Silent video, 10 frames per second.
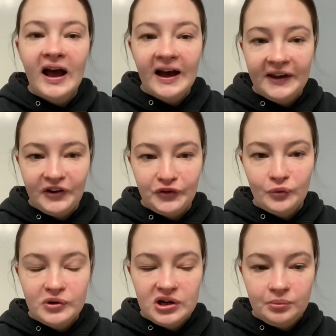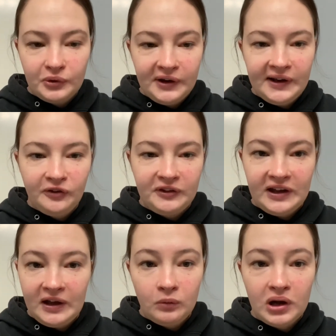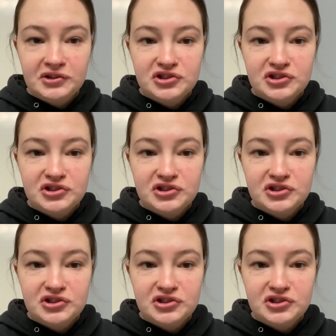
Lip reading: I also wanted to point out that I watched